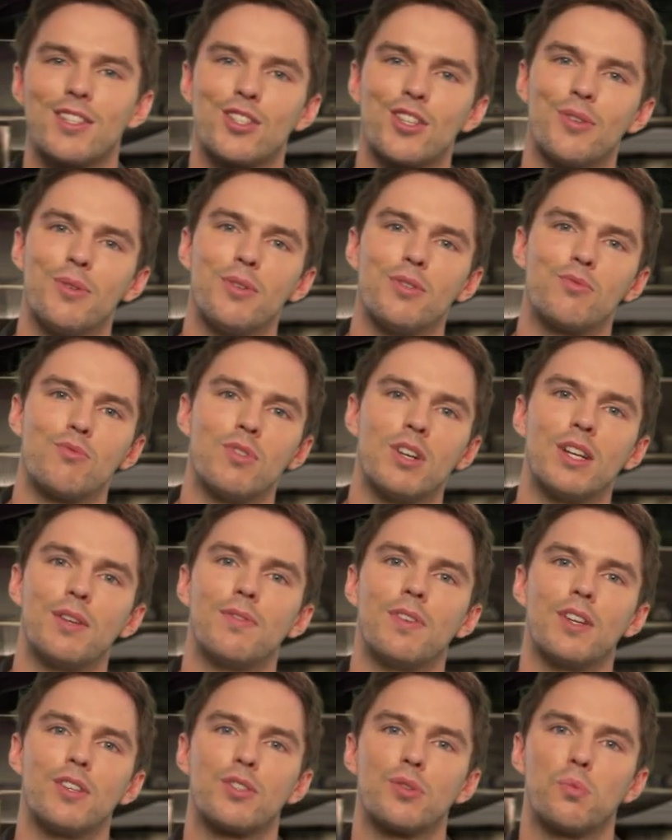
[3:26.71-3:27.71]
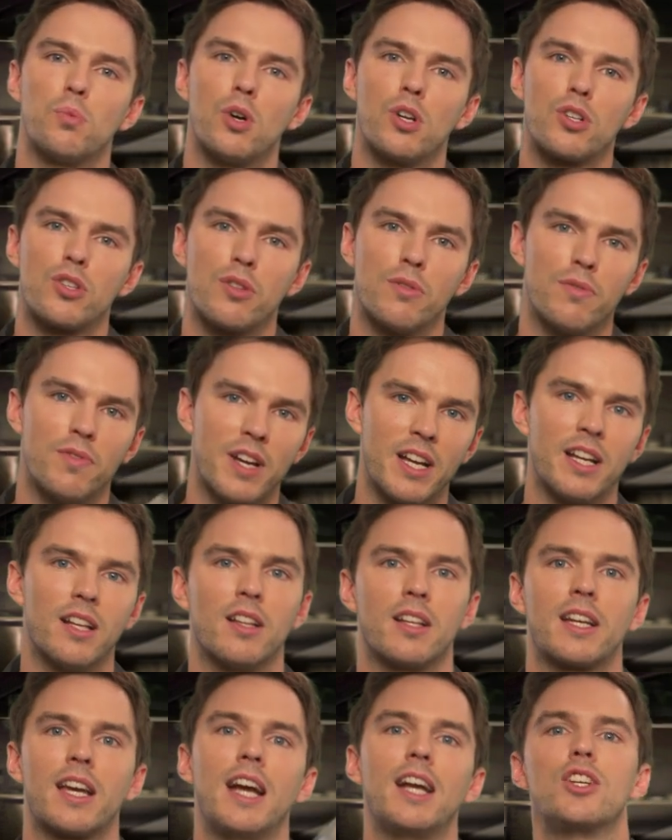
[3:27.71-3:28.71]
So it was really fun to watch the veil
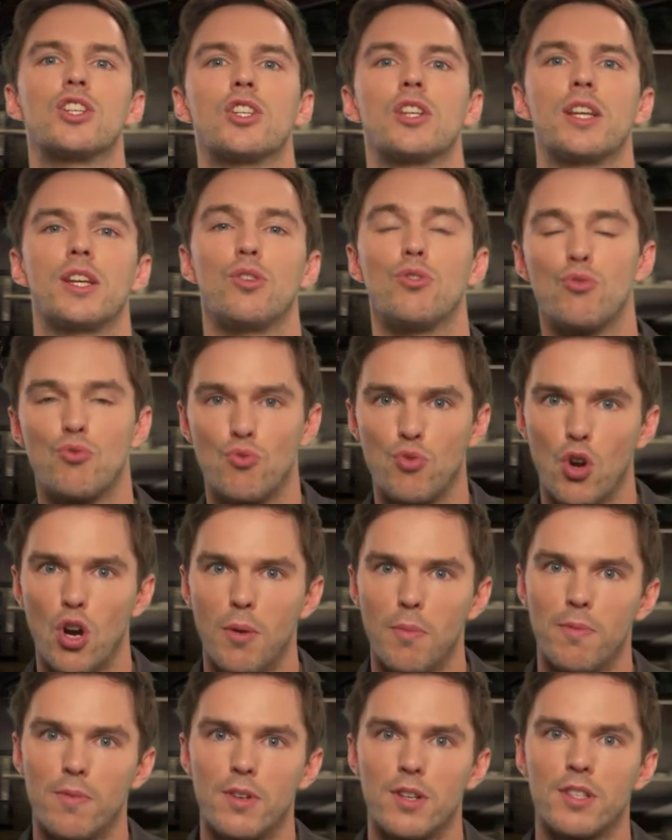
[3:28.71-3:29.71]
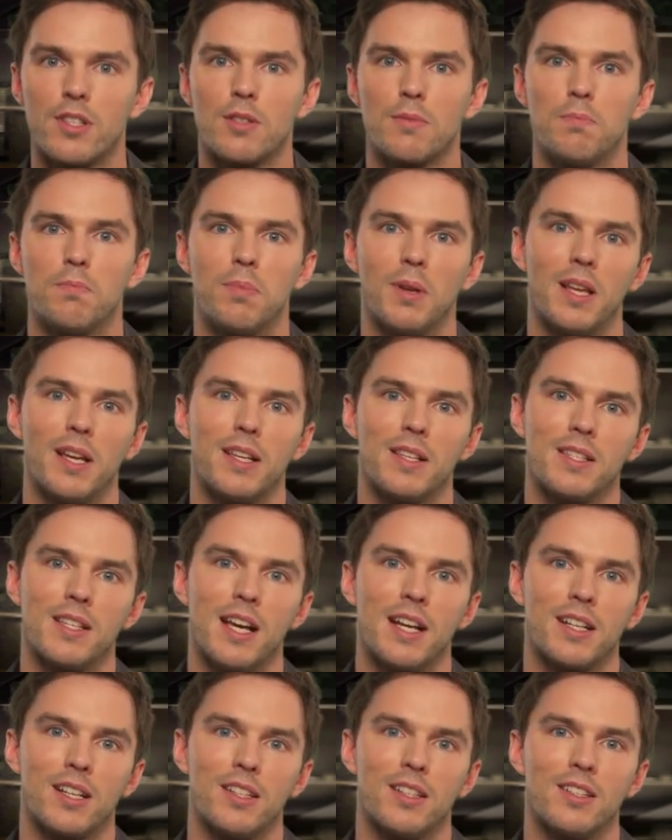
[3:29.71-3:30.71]
occasionally drop for a split
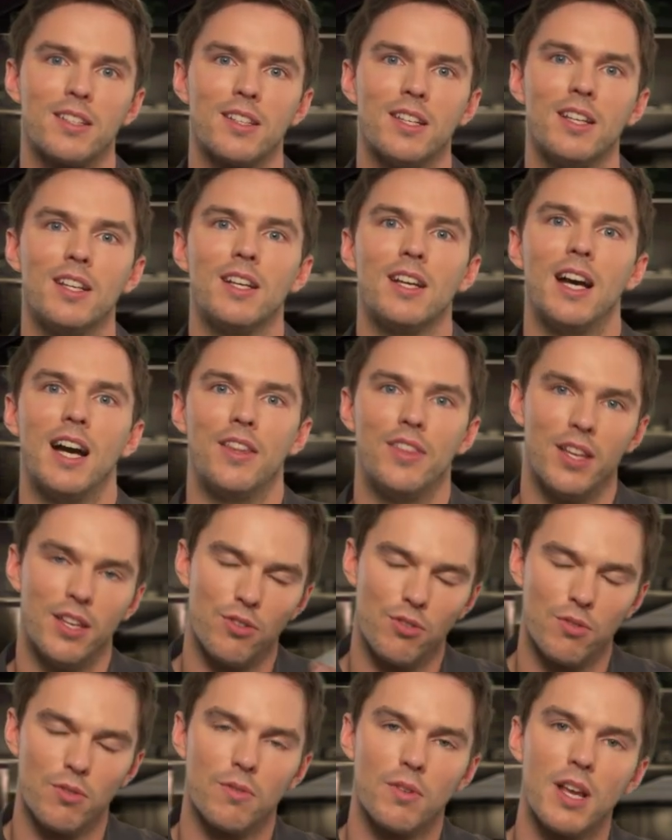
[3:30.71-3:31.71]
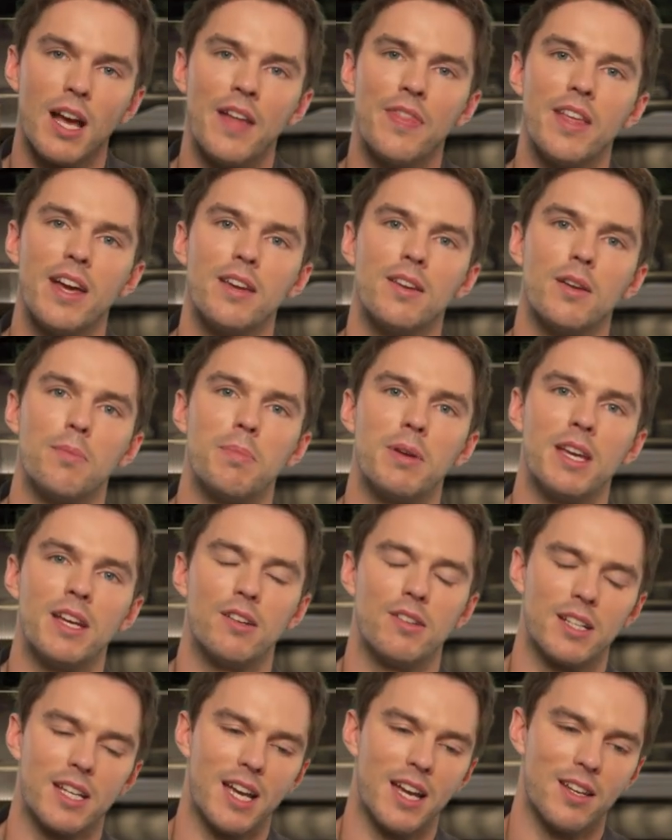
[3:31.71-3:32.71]
second and then and then
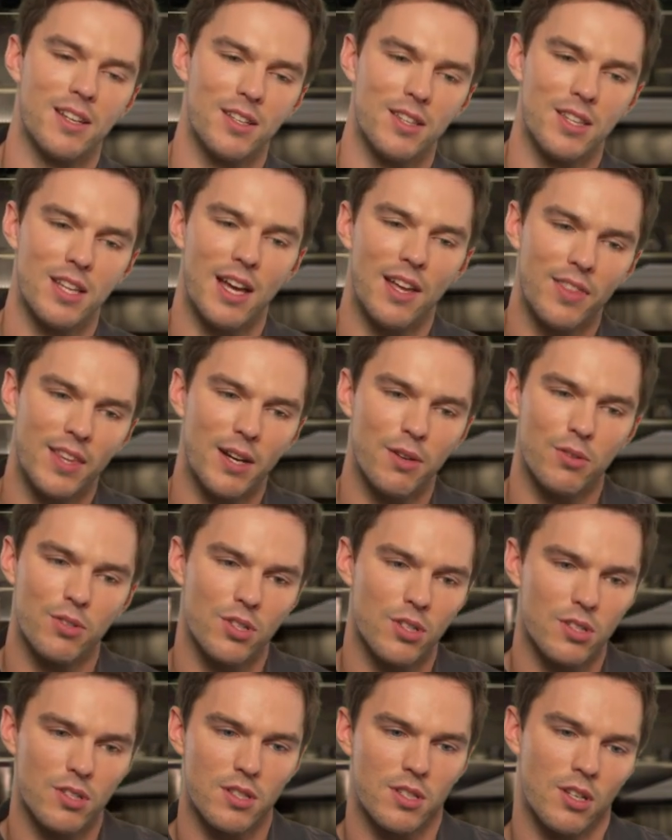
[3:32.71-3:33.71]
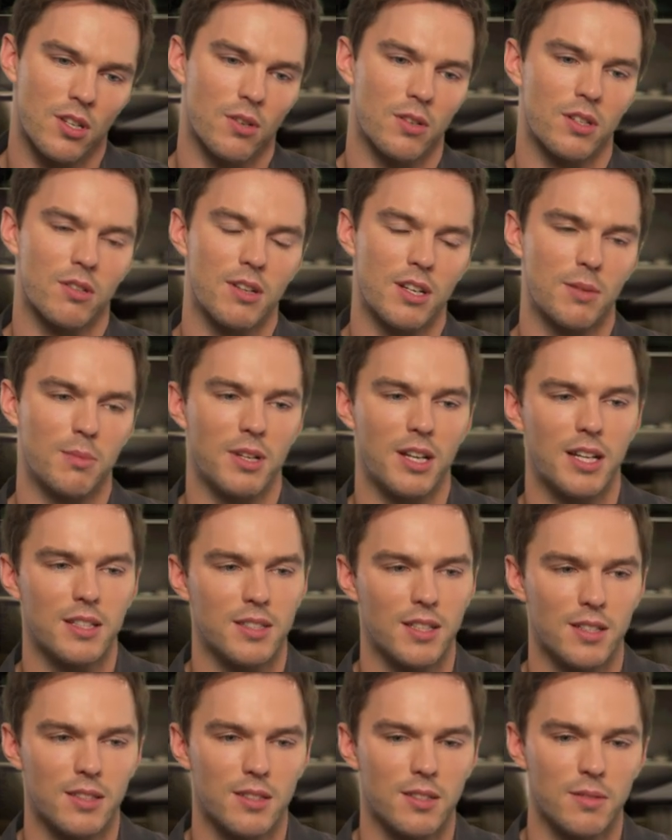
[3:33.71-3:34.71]
appear again. And and that was just, you know, incredible
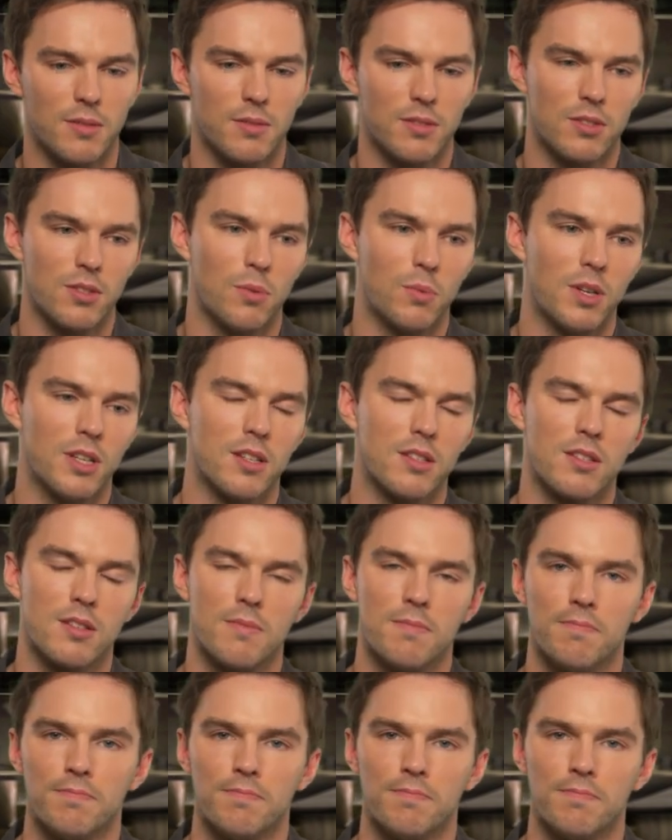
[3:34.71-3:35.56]
acting to to witness.